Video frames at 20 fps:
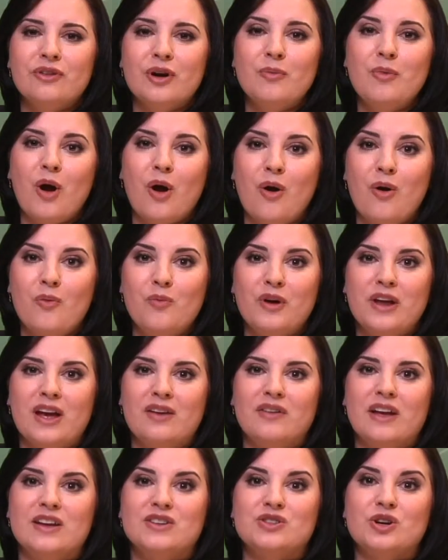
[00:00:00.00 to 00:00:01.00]
From home, we
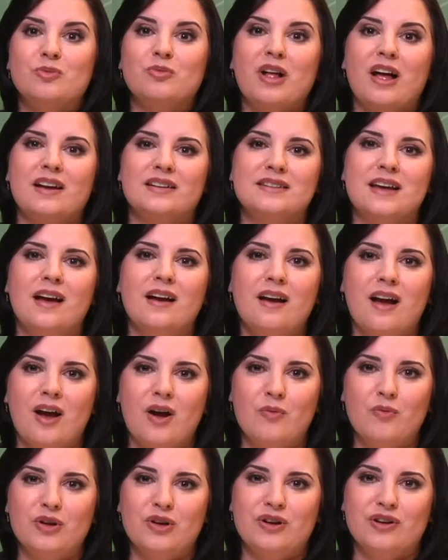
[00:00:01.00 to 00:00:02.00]
have
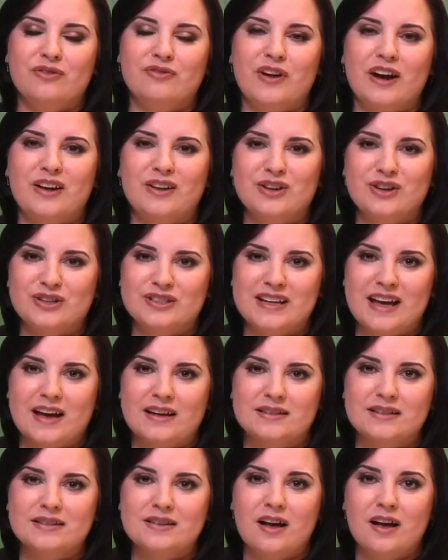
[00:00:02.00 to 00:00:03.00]
hrblock.com where you can file your
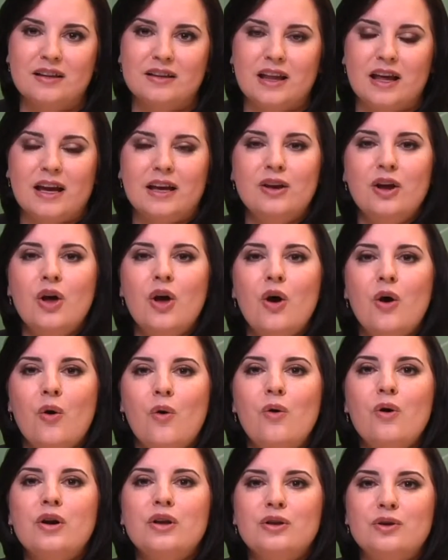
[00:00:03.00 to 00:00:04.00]
taxes online,
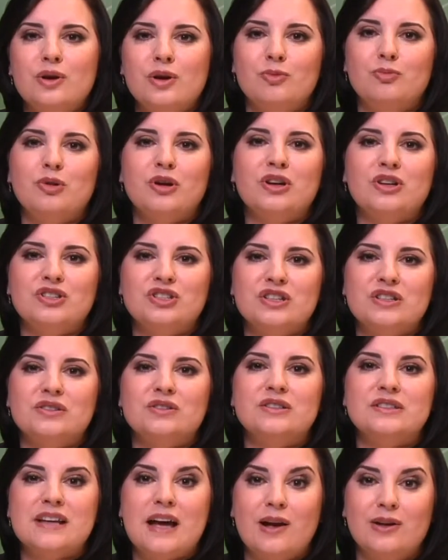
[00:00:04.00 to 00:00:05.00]
or you can purchase
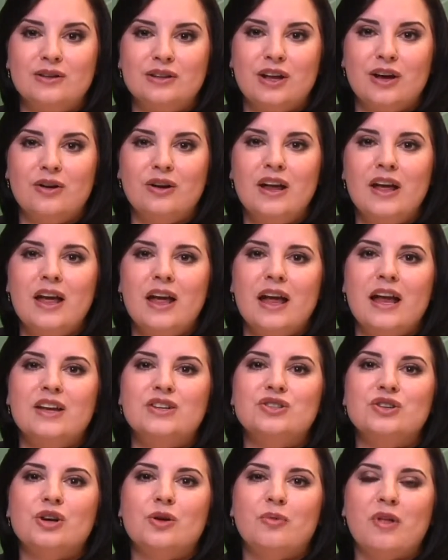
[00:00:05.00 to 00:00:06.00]
or download
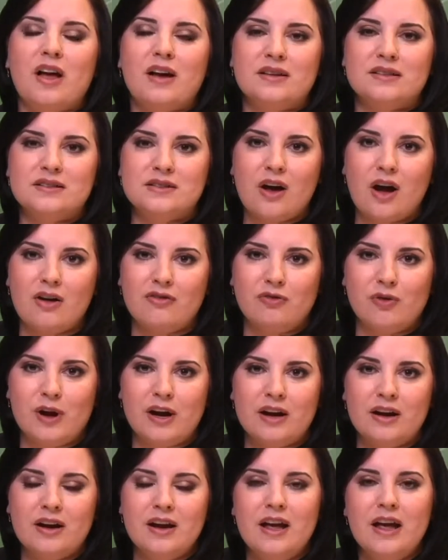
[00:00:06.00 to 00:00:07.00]
H&R Block
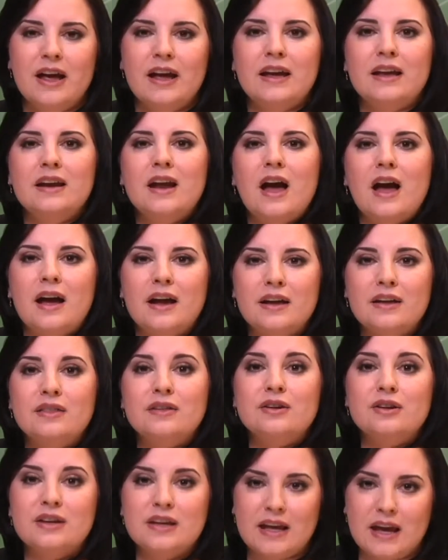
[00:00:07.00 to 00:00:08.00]
software. In
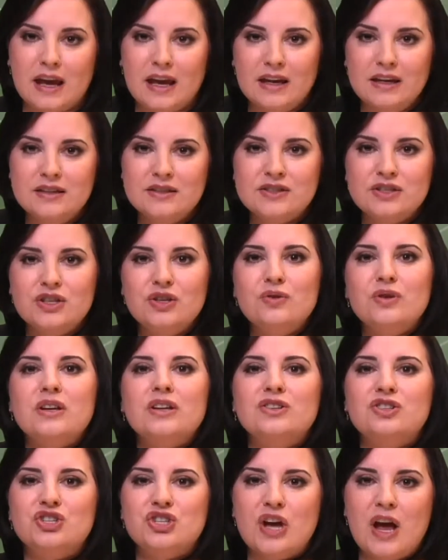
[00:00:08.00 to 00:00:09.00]
either case, you
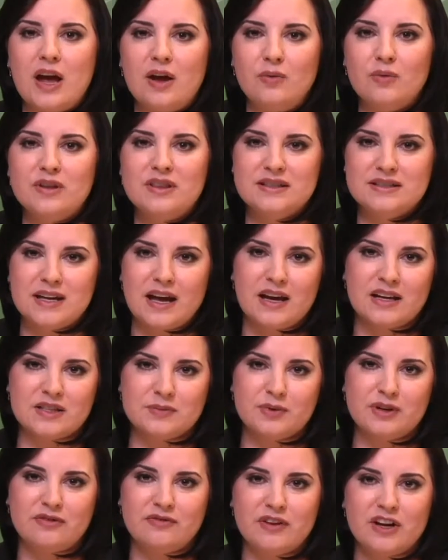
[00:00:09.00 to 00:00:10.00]
can chat with a
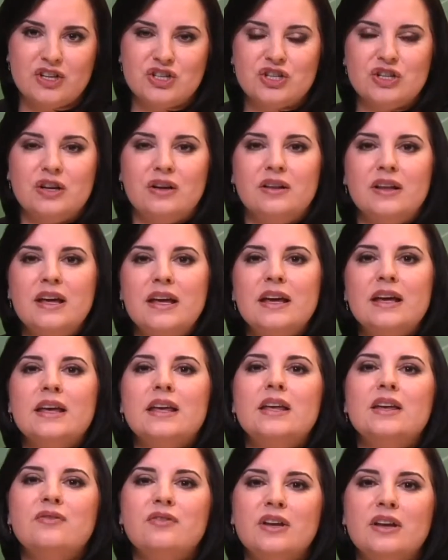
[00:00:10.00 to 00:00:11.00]
tax professional,
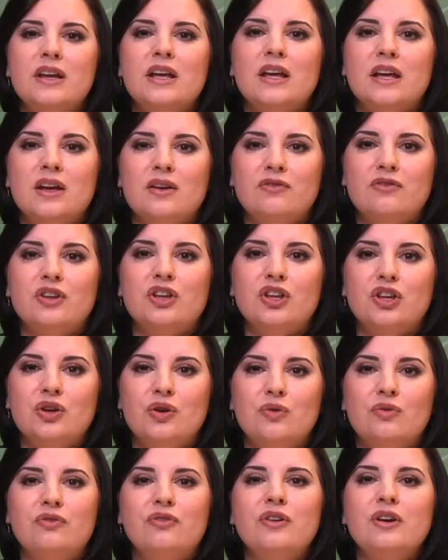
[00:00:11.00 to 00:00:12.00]
even if
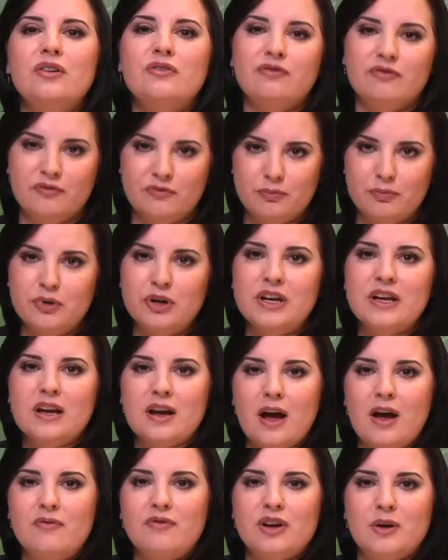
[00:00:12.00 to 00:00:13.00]
you feel pretty
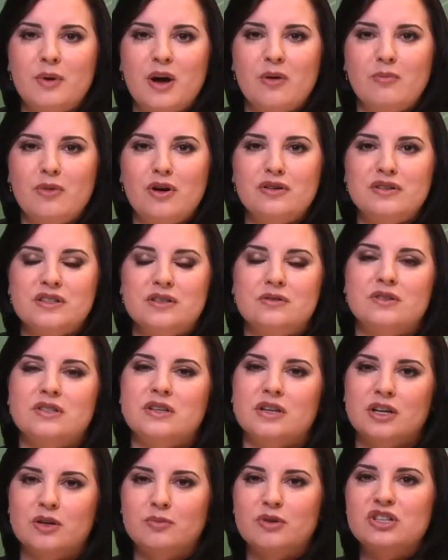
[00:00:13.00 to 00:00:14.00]
confident about most of the
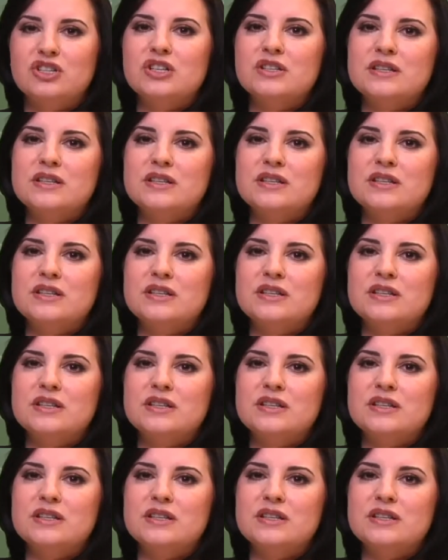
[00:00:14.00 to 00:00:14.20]
return, but